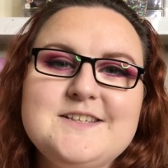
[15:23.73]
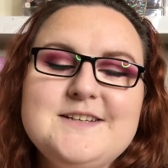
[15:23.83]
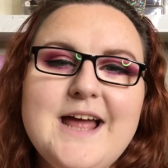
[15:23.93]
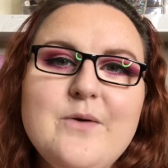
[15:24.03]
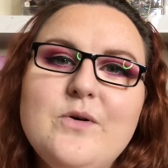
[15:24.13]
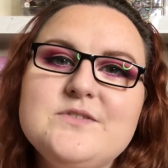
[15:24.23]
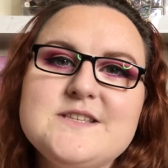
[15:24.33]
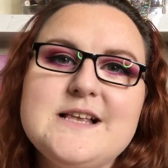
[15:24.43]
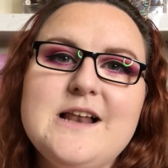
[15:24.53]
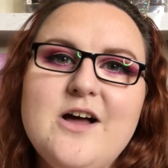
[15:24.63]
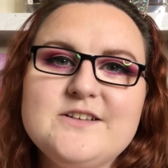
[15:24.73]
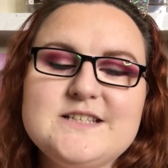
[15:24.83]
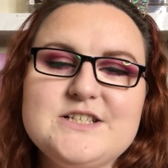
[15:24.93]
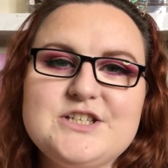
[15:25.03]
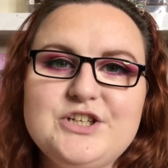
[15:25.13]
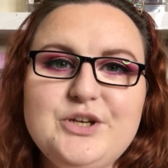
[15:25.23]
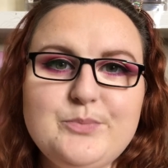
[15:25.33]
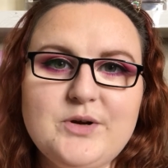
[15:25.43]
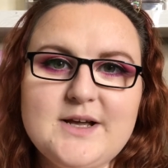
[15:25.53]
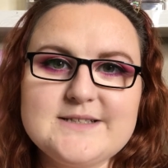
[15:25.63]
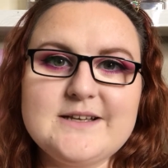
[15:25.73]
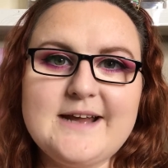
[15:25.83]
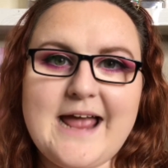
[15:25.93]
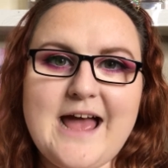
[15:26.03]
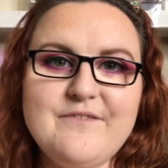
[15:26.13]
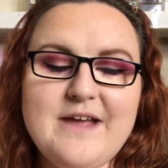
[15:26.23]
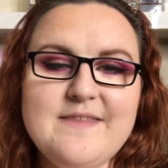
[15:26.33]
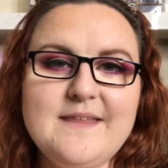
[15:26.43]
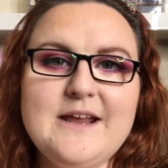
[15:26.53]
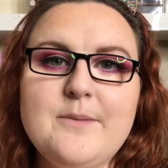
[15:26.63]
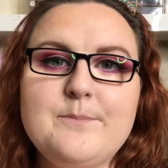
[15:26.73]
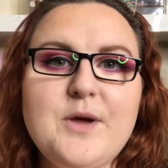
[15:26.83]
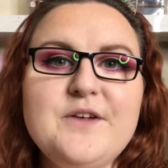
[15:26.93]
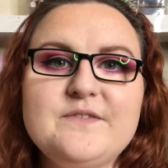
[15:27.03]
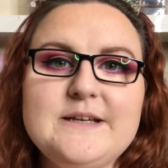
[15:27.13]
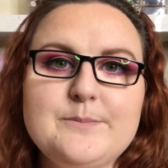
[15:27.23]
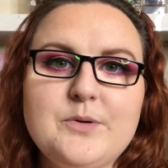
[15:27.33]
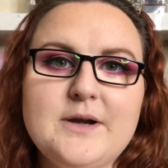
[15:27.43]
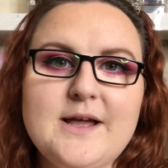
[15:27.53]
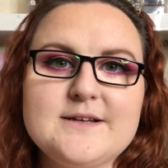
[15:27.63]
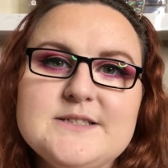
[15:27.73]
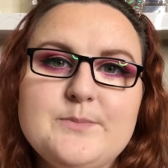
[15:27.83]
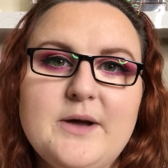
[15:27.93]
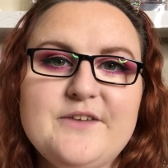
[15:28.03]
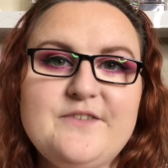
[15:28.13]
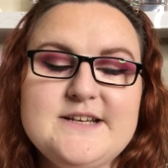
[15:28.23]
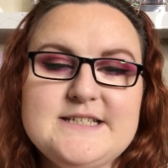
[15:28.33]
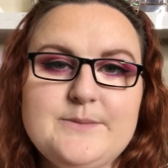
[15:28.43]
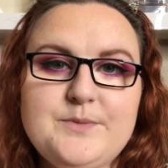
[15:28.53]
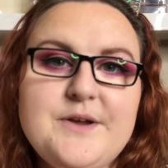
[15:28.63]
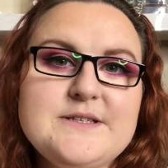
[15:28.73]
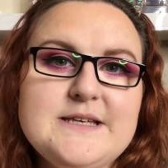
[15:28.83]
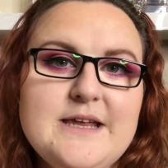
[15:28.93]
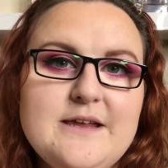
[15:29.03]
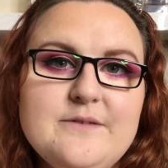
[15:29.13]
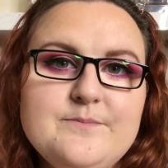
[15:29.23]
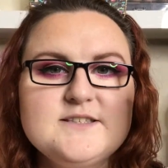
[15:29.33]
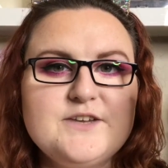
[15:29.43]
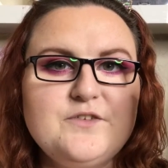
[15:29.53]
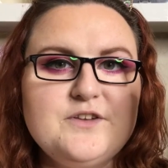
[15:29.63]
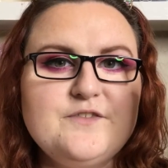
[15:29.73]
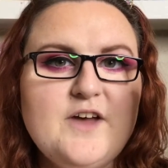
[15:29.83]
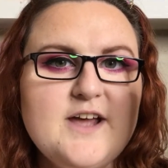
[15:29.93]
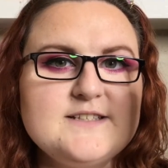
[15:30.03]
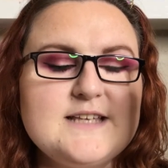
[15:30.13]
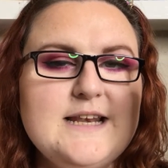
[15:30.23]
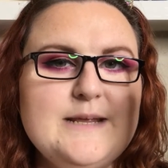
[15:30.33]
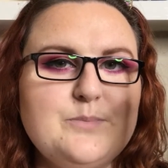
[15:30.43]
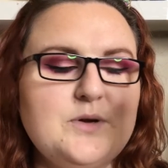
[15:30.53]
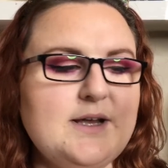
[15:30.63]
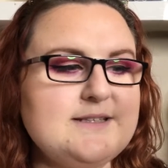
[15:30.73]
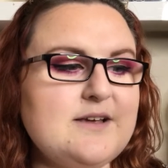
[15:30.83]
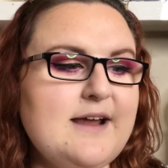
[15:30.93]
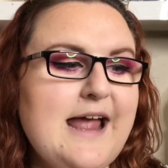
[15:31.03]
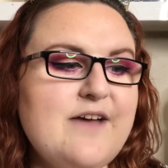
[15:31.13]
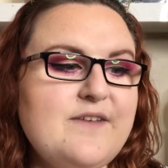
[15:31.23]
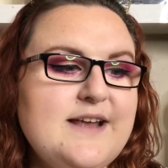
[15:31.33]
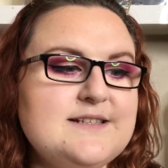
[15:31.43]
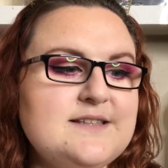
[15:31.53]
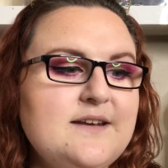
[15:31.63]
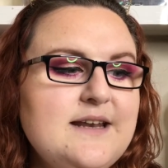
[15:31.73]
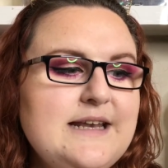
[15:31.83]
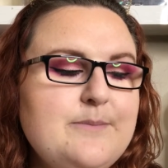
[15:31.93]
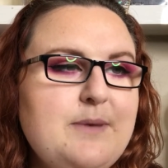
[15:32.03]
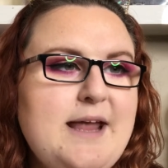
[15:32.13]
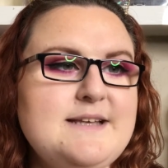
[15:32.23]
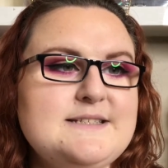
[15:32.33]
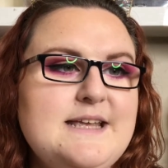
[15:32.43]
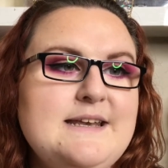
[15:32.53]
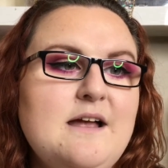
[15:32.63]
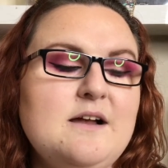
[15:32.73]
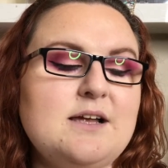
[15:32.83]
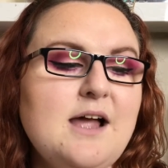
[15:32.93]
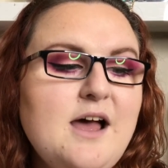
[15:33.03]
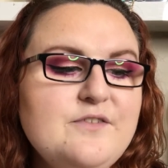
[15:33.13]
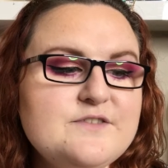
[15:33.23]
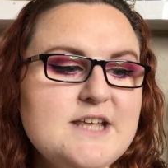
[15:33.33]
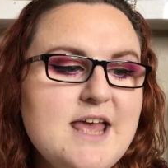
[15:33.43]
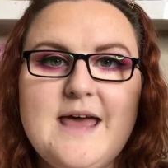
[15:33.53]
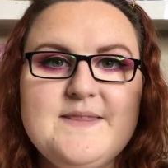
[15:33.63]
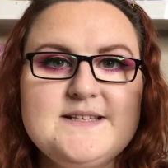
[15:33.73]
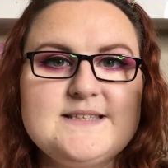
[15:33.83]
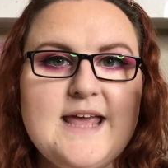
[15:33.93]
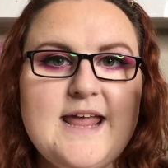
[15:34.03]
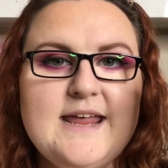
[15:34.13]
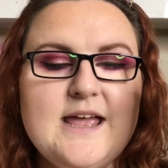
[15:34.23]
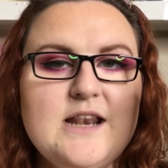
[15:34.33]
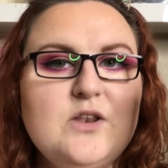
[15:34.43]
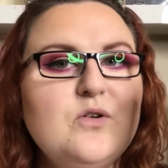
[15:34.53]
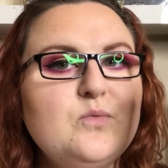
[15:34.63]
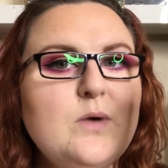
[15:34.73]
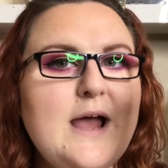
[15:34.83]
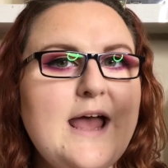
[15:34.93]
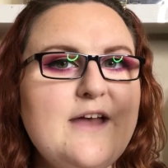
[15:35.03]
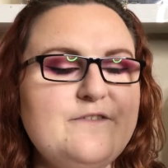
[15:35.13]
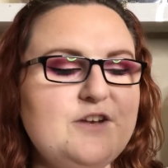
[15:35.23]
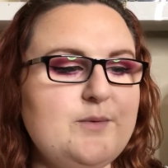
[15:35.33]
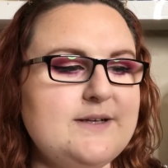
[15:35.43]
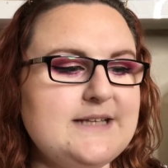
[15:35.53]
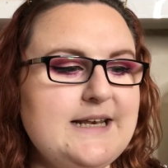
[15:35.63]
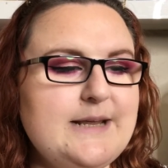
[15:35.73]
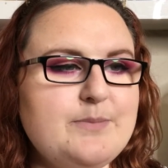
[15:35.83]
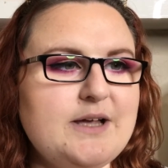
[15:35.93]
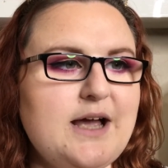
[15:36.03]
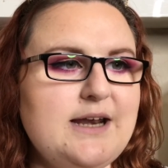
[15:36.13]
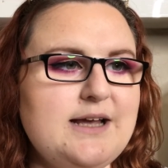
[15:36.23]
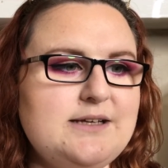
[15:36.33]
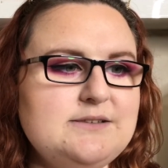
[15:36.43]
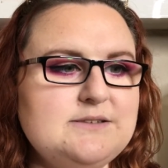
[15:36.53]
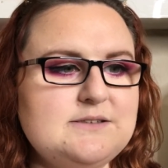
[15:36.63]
so now on to the last two products that I have, and they are both lip products by Fenty Beauty. So for the first lip product, I have a Stunner Lip Paint in Uncuffed, and this is a long wear fluid lip colour.